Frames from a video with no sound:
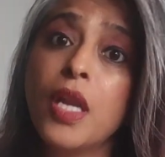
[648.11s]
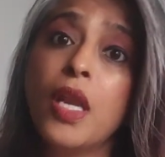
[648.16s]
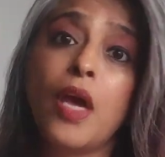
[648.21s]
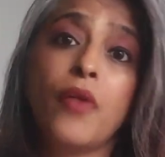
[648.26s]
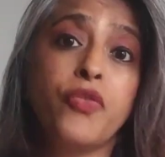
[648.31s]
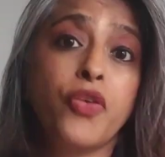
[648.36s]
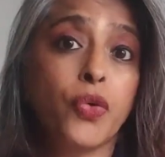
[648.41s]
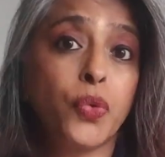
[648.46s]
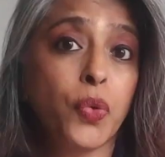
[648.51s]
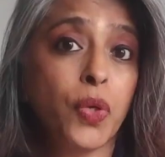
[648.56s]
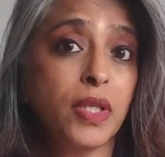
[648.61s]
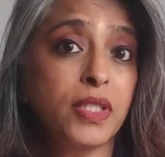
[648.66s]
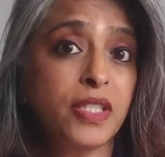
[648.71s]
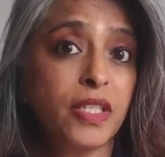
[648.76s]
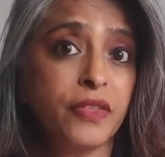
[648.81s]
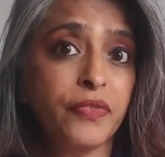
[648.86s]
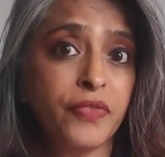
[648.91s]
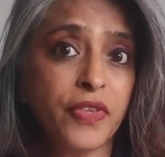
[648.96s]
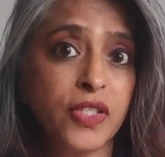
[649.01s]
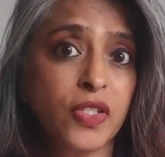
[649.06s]
Now if you're doing
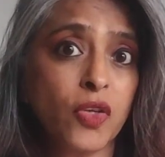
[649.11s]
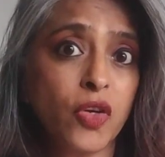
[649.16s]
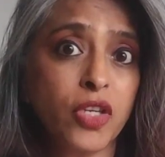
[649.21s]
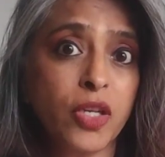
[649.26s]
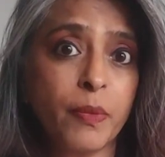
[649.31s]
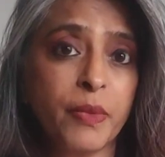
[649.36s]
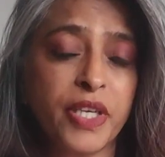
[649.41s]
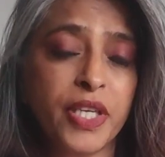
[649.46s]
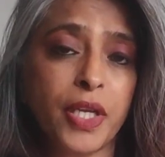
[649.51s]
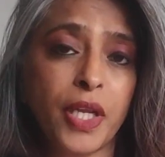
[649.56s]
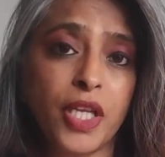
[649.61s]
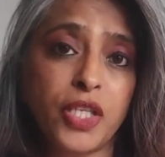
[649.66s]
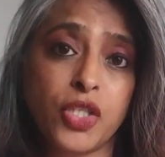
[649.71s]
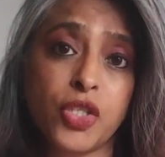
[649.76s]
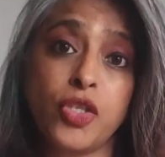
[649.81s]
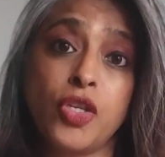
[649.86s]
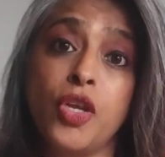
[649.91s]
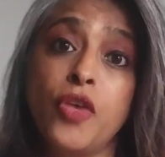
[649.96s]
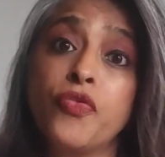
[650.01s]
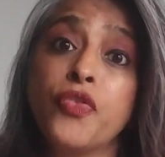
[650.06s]
surface
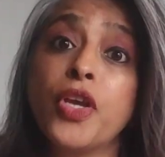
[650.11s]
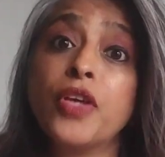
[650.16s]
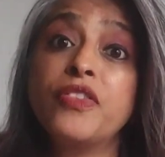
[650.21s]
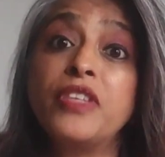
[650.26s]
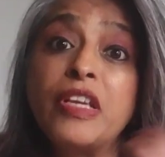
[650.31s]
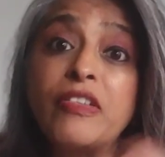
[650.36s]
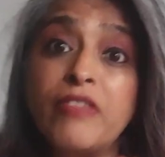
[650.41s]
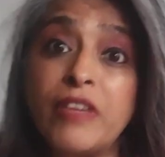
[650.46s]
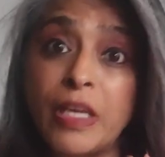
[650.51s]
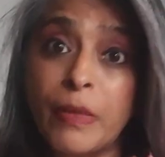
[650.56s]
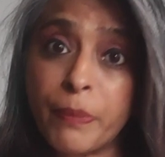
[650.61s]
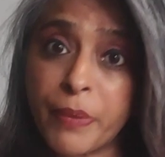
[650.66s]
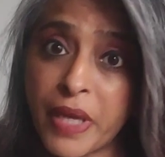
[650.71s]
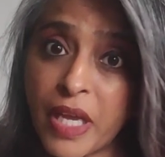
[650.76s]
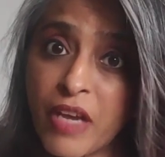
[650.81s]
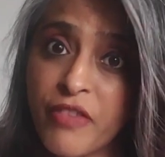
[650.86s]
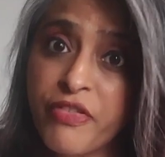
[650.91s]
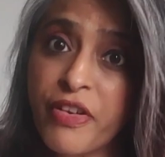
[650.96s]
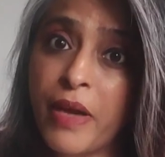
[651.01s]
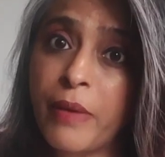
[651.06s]
ornamentation, if you're developing
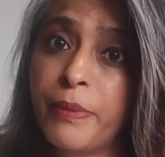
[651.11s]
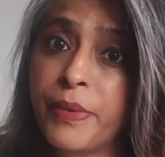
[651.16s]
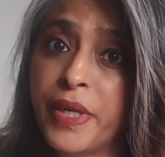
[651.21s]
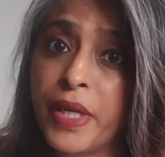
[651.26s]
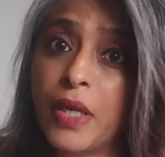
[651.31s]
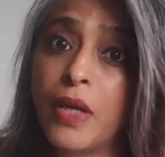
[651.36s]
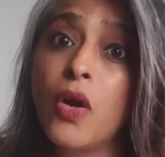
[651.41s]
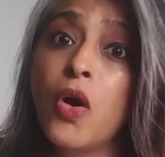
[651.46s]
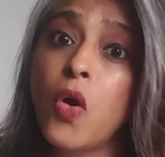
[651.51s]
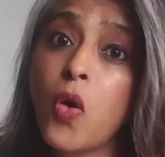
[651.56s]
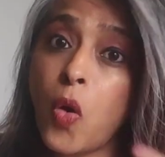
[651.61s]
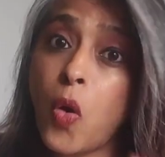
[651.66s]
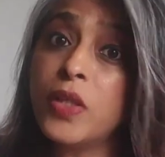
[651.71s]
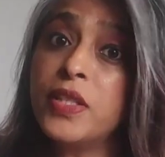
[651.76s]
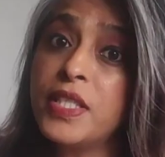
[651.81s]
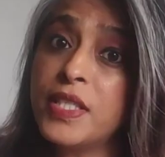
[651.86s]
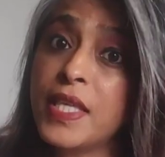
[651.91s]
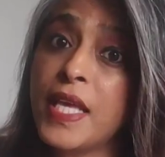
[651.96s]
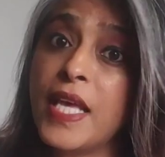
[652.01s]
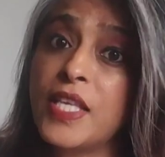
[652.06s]
a fabric,
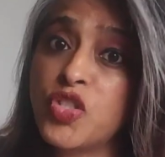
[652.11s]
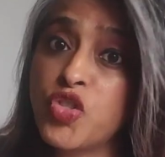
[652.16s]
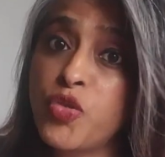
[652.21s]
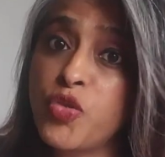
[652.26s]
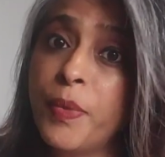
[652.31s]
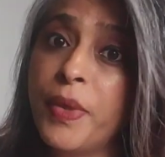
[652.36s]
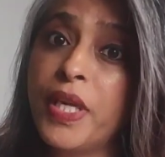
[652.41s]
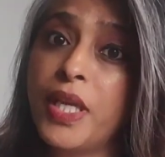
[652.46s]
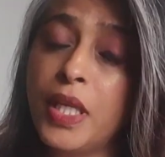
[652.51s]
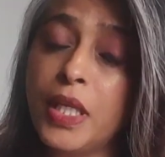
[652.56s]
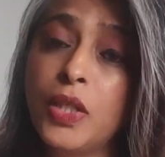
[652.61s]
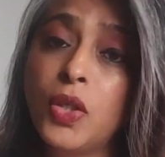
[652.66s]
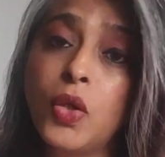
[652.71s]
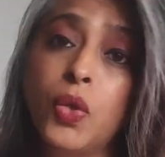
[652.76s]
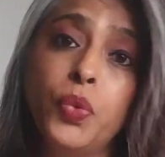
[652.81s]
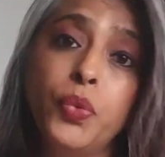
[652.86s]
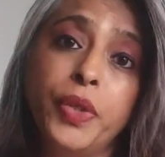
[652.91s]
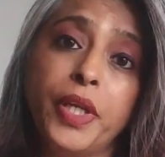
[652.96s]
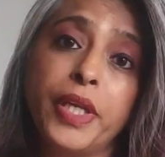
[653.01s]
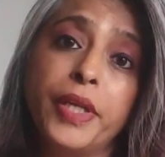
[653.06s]
all this has to be
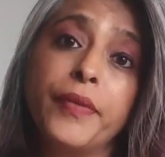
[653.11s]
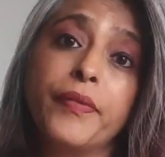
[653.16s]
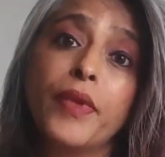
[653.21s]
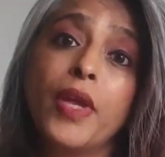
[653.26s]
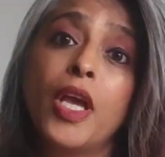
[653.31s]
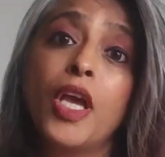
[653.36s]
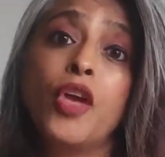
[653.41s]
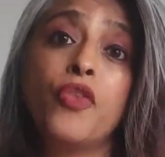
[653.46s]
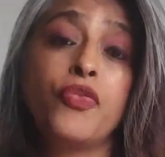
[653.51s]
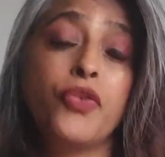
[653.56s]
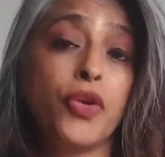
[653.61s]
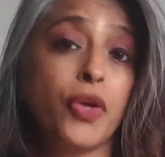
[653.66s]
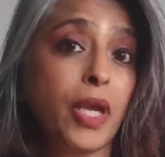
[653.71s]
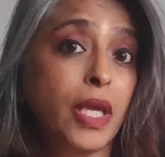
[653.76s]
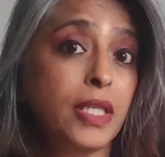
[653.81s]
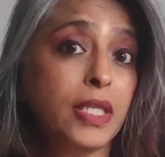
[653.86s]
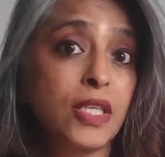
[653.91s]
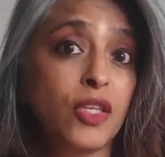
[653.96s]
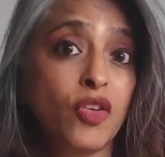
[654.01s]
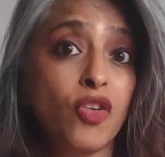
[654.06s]
included. If you're
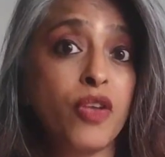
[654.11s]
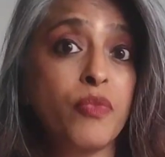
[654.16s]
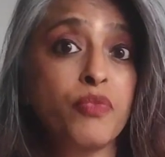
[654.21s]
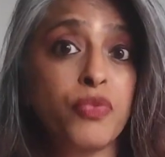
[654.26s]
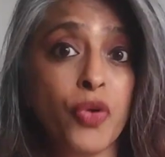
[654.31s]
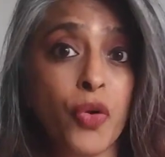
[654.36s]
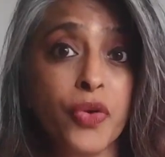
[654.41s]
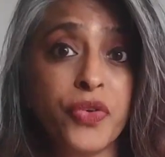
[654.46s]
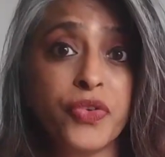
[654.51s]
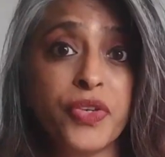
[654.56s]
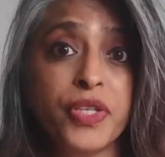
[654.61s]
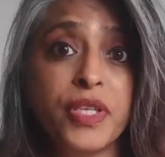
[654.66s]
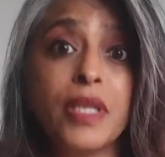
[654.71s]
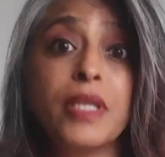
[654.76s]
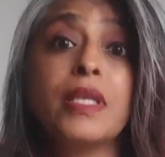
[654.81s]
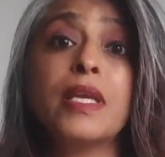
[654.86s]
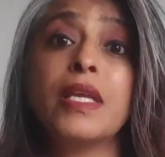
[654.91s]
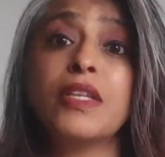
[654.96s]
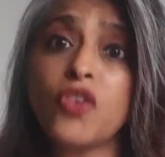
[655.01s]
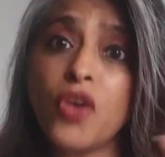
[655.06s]
getting your embroidery
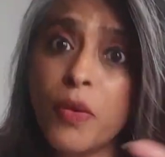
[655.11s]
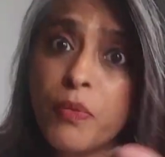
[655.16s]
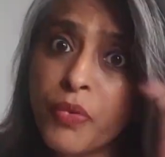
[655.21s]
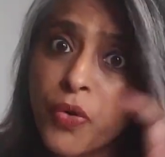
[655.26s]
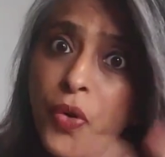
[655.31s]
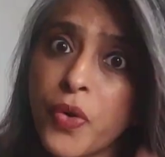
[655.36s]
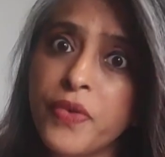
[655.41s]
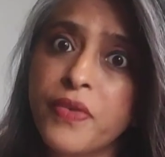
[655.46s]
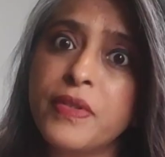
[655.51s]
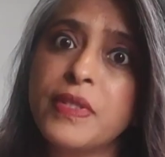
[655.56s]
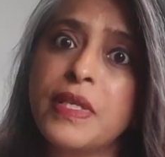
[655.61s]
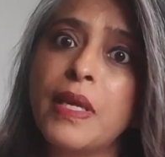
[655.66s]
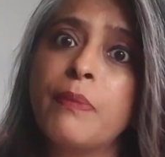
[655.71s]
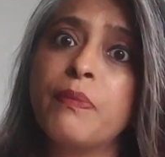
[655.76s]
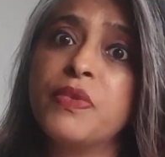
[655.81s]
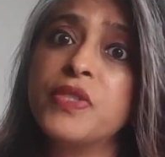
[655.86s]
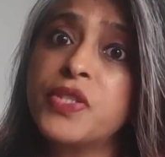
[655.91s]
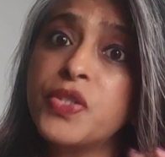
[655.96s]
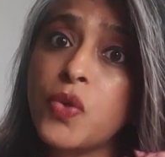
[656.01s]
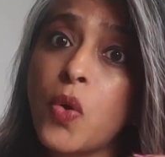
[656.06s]
done, get your embroidery
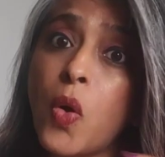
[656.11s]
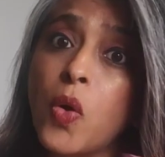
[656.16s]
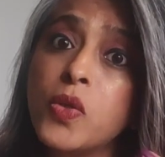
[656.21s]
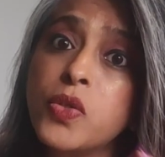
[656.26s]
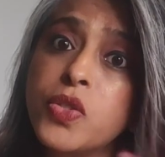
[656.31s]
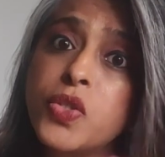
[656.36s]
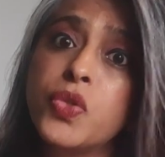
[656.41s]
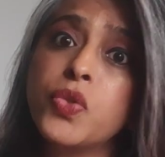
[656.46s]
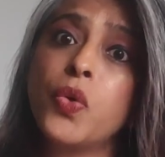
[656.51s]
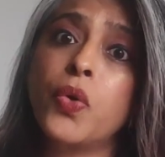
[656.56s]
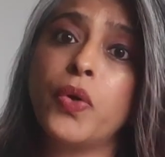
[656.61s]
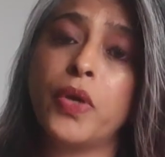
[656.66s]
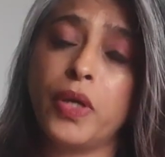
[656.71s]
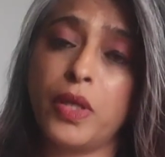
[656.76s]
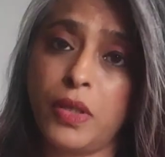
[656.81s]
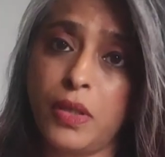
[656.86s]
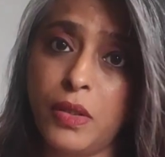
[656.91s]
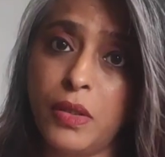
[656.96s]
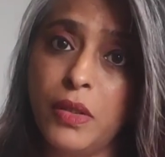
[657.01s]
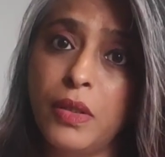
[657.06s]
samples also
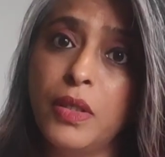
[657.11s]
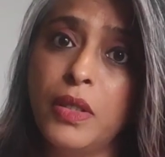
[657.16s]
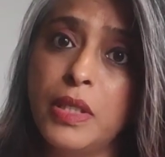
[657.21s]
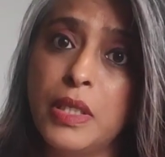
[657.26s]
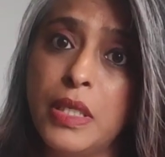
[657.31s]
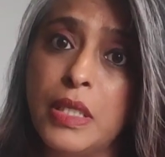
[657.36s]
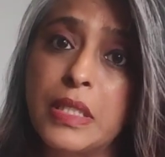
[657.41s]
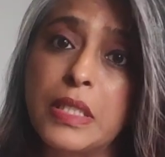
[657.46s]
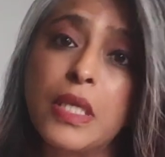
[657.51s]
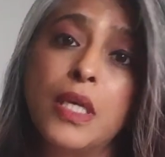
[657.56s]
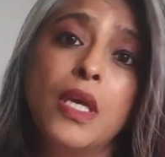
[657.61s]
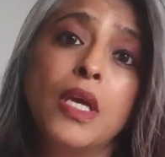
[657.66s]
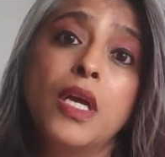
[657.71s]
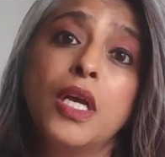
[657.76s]
in it.